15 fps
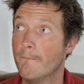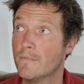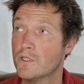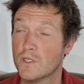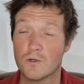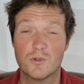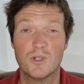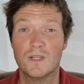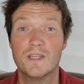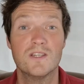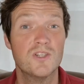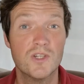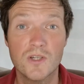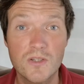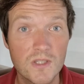social
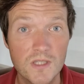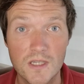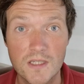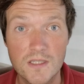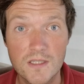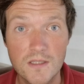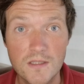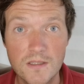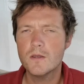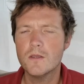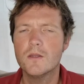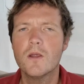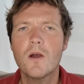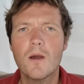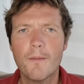injustice. You
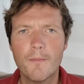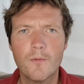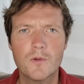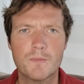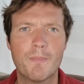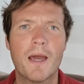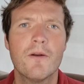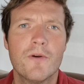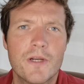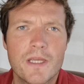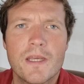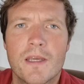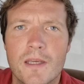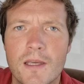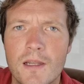know, I was
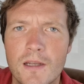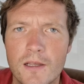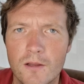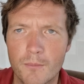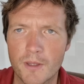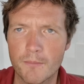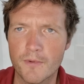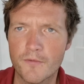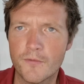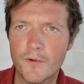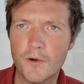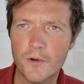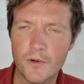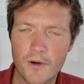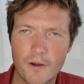parodying it a little bit
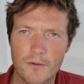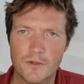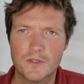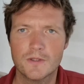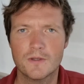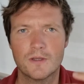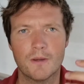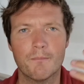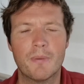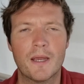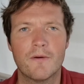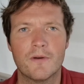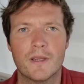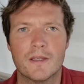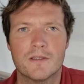before. I was
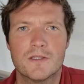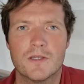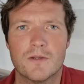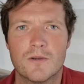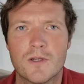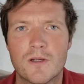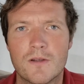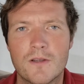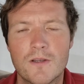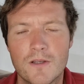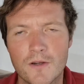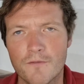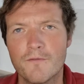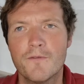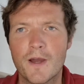comparing it to
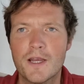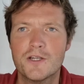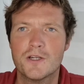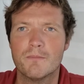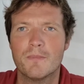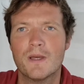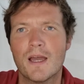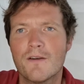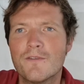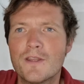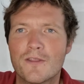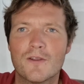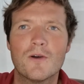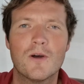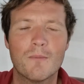confession, but having
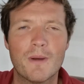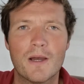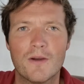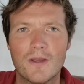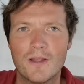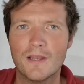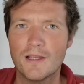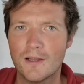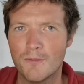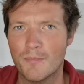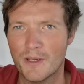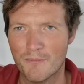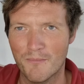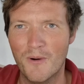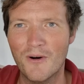thought about it a little
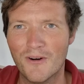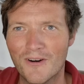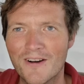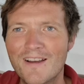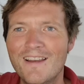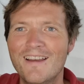bit more,